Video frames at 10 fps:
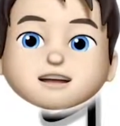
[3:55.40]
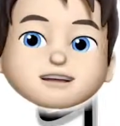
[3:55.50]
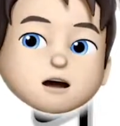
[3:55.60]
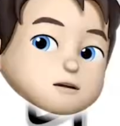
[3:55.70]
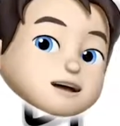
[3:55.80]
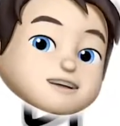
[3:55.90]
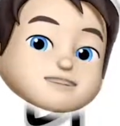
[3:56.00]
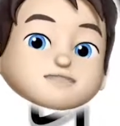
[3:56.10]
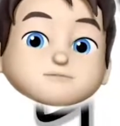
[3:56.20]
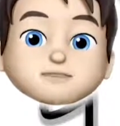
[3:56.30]
That way you can
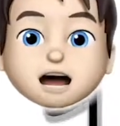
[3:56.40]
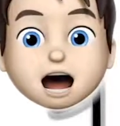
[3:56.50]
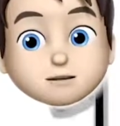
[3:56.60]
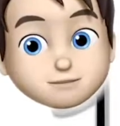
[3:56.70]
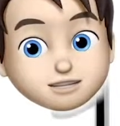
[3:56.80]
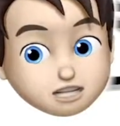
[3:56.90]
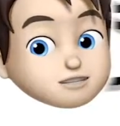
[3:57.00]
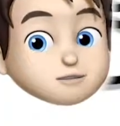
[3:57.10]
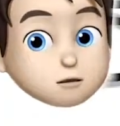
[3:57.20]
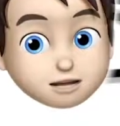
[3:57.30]
smooth it out
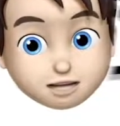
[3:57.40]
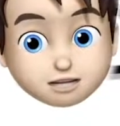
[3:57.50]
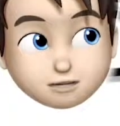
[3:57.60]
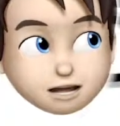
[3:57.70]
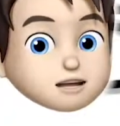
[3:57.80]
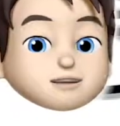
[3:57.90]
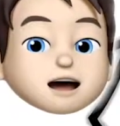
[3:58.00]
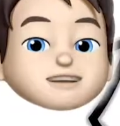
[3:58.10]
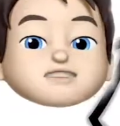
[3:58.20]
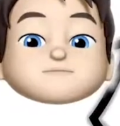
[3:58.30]
just for you and you don't
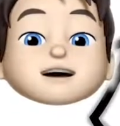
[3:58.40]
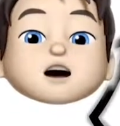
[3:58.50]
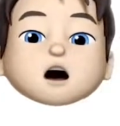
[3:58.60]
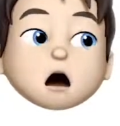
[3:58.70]
have to spend